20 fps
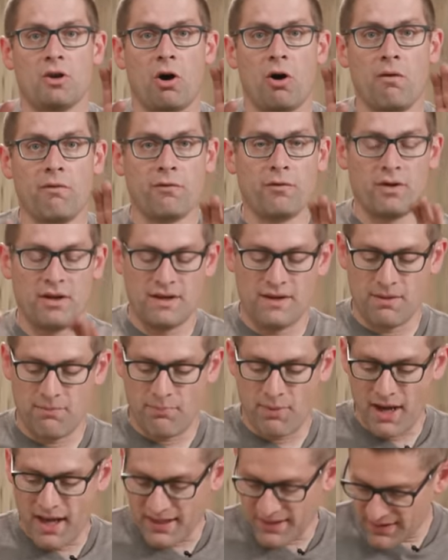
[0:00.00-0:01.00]
hopefully the
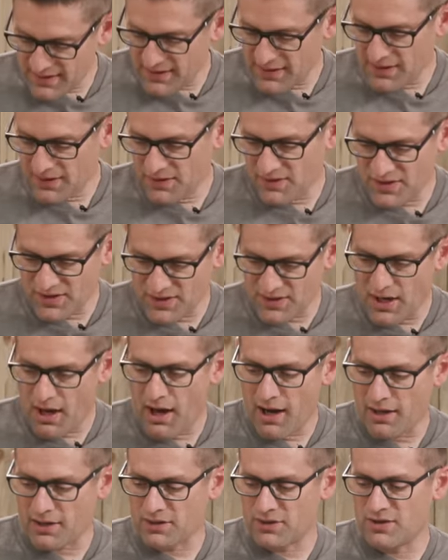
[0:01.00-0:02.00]
best
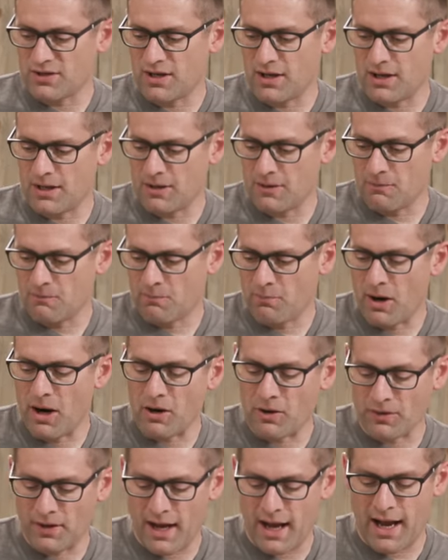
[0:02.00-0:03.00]
stock to
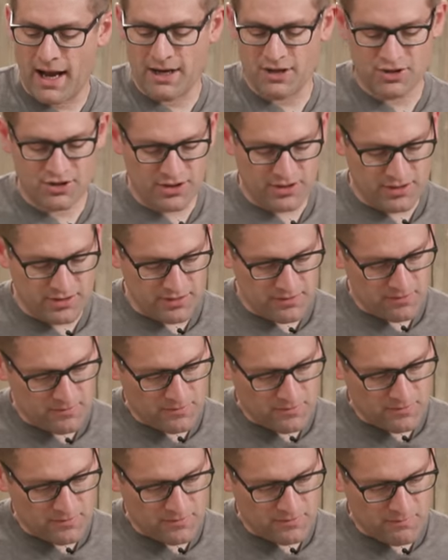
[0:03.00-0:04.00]
barreled action
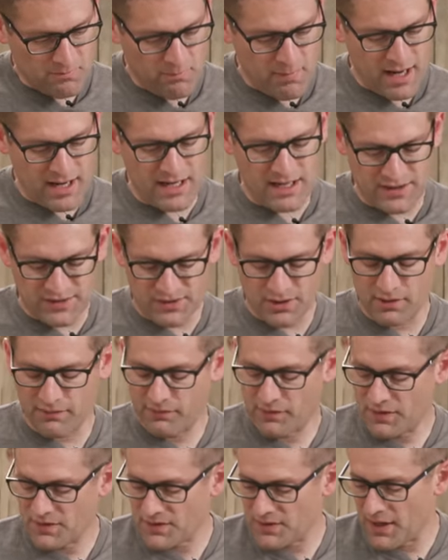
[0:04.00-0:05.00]
mating
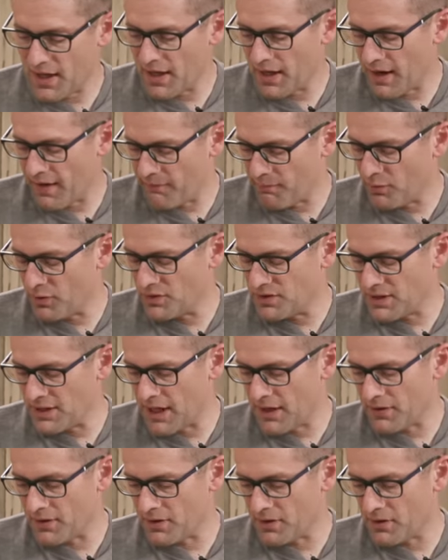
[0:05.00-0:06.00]
surface that I've put
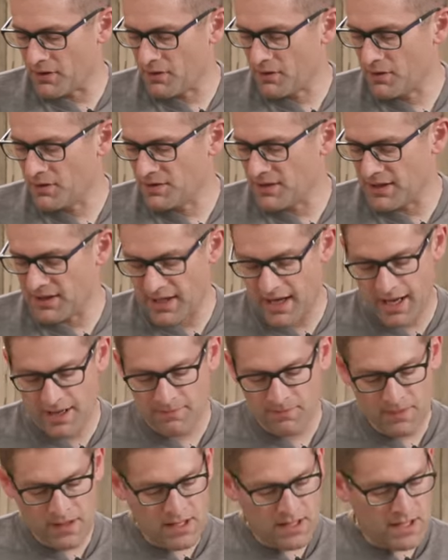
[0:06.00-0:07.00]
together to date.
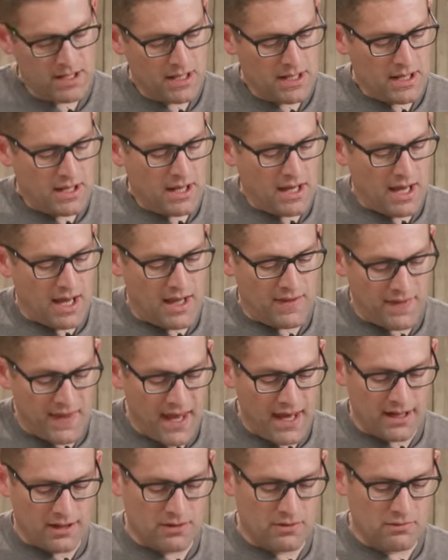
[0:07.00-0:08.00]
And
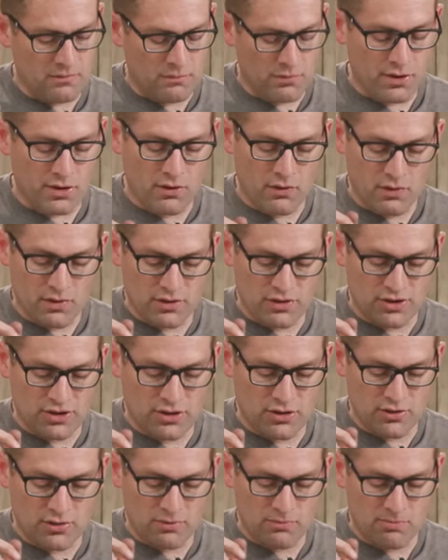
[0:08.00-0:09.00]
then we're going
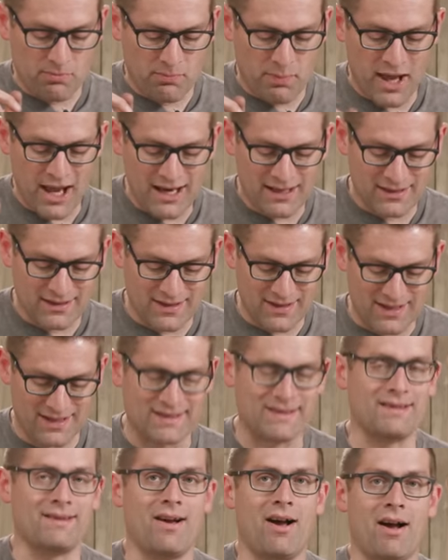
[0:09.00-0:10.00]
to paint
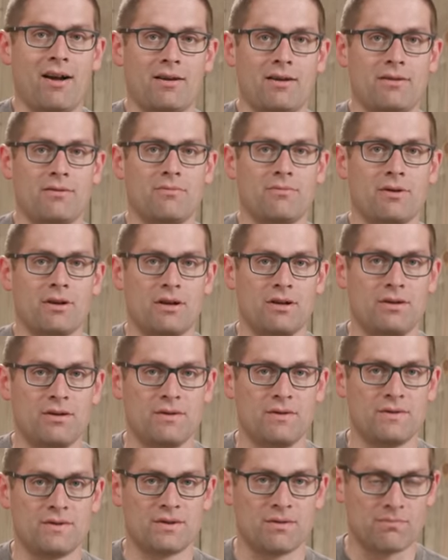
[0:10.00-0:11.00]
this stock. We're going to
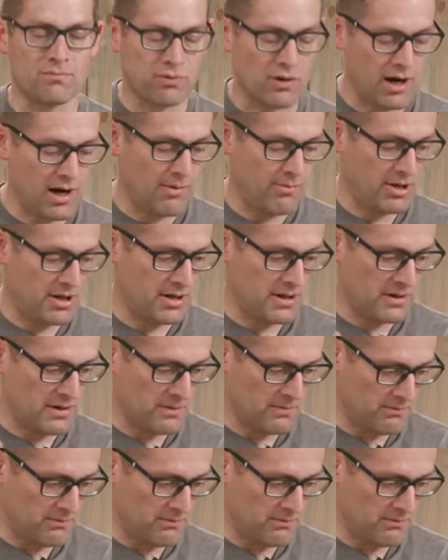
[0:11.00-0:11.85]
do some priming,